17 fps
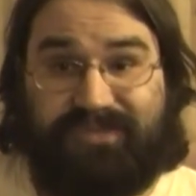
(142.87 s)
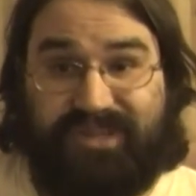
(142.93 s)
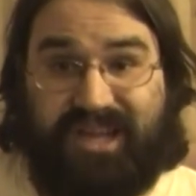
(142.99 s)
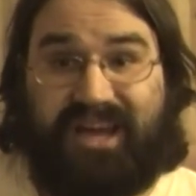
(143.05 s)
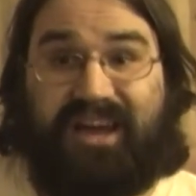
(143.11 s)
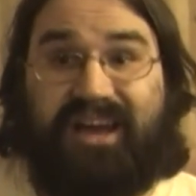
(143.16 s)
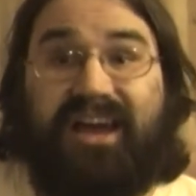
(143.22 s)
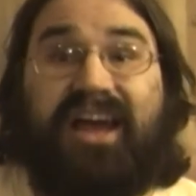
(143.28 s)

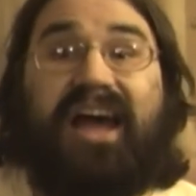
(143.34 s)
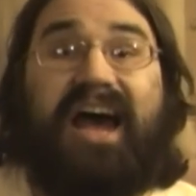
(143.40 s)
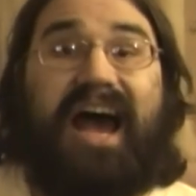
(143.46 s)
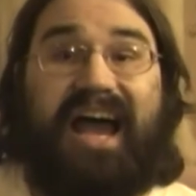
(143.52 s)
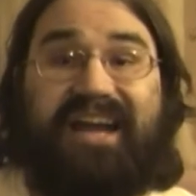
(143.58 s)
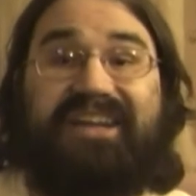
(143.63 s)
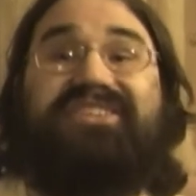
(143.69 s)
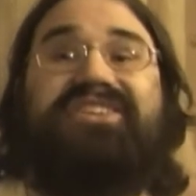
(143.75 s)
Yeah,
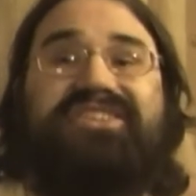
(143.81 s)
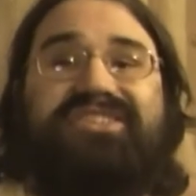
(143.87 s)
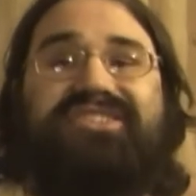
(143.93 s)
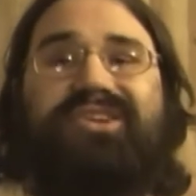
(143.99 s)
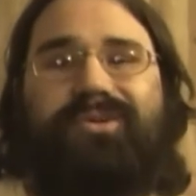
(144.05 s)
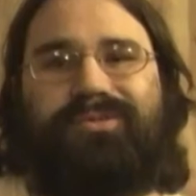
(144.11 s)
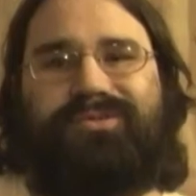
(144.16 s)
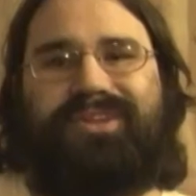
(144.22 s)
I
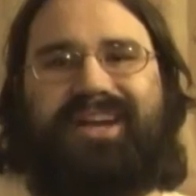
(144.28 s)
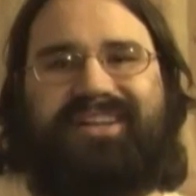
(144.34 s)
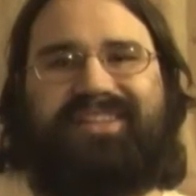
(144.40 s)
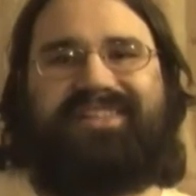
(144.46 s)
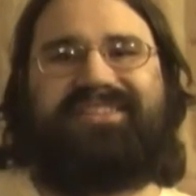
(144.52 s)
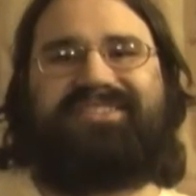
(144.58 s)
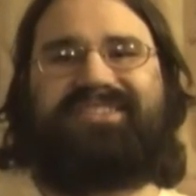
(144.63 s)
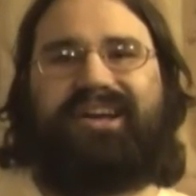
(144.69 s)
just don't
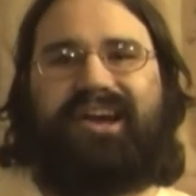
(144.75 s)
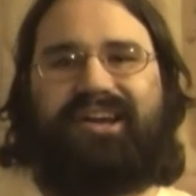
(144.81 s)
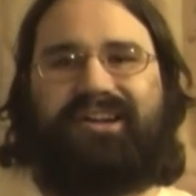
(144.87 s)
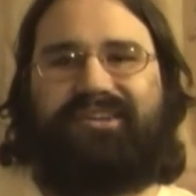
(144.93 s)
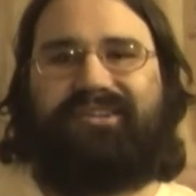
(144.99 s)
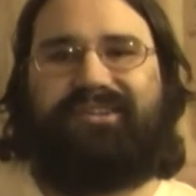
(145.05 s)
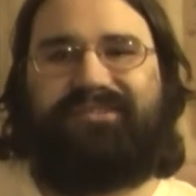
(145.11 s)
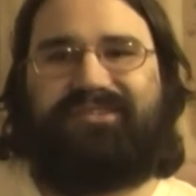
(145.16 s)
like the
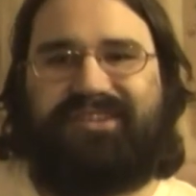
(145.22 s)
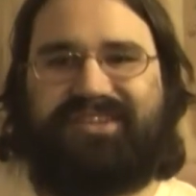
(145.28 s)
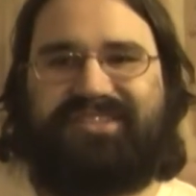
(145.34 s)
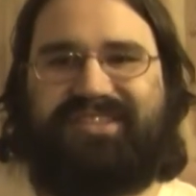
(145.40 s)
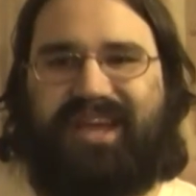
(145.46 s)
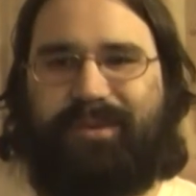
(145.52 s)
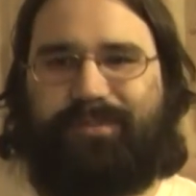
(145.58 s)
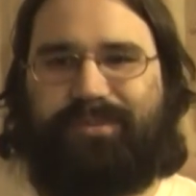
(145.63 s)
title of
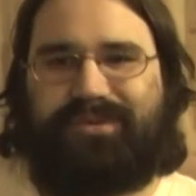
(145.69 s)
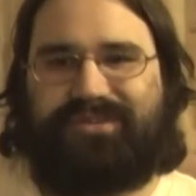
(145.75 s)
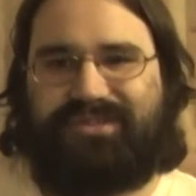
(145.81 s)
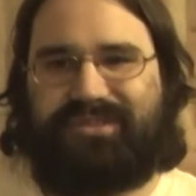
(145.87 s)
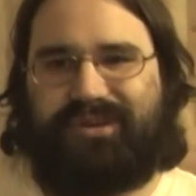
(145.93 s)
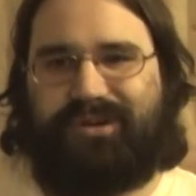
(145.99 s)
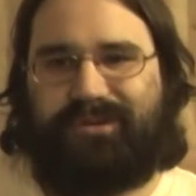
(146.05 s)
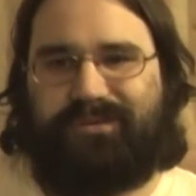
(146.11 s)
this
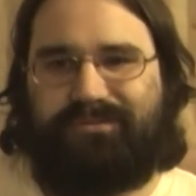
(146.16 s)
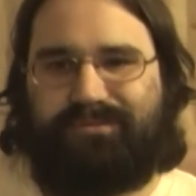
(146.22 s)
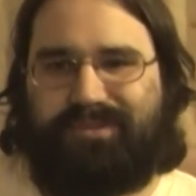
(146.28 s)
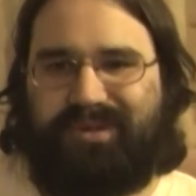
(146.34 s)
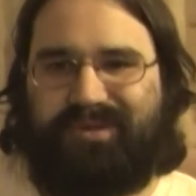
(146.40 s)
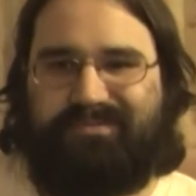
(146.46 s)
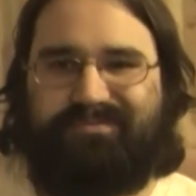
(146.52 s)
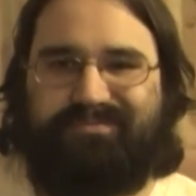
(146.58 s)
episode,
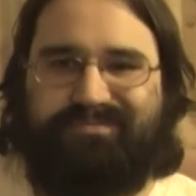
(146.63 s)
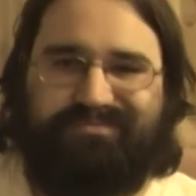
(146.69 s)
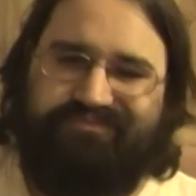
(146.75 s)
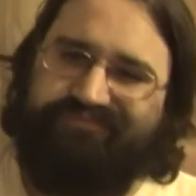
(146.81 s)
but